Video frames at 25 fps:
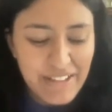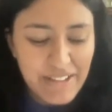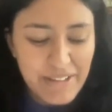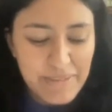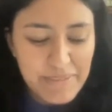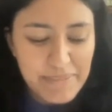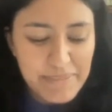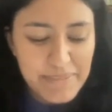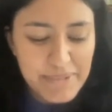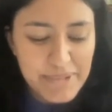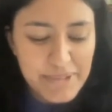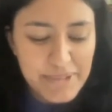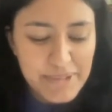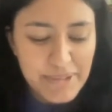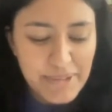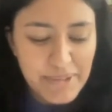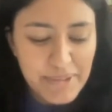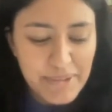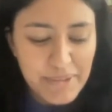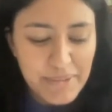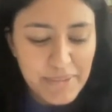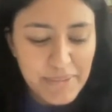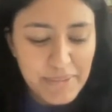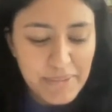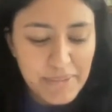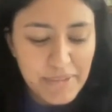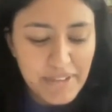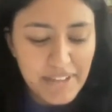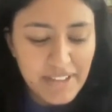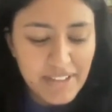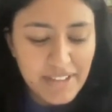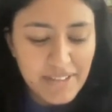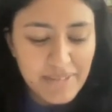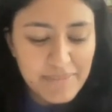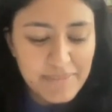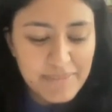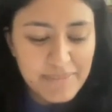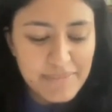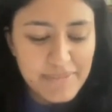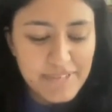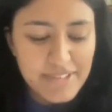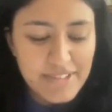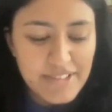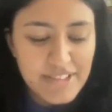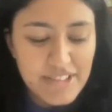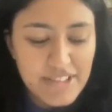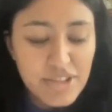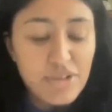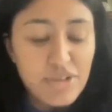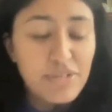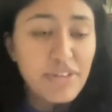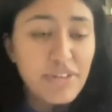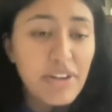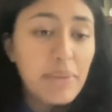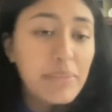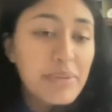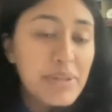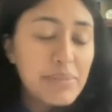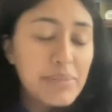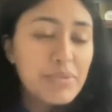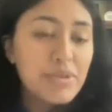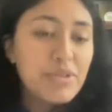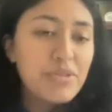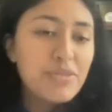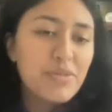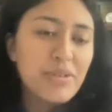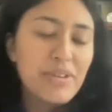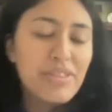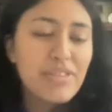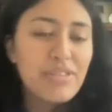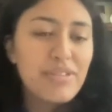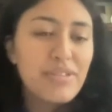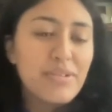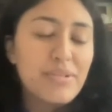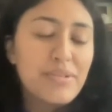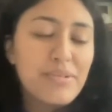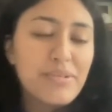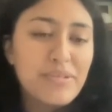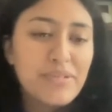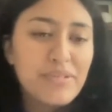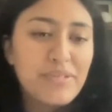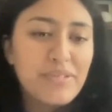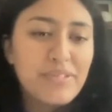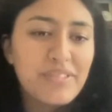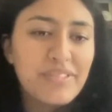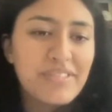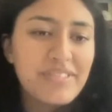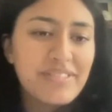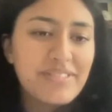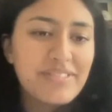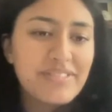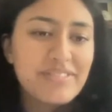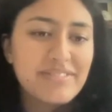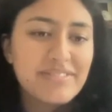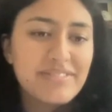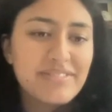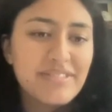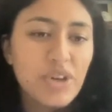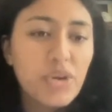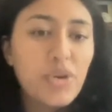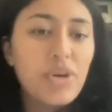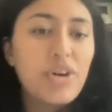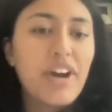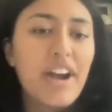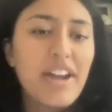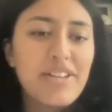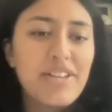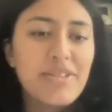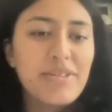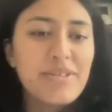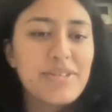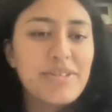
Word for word: um, so um did your family move with you? Or no, I, I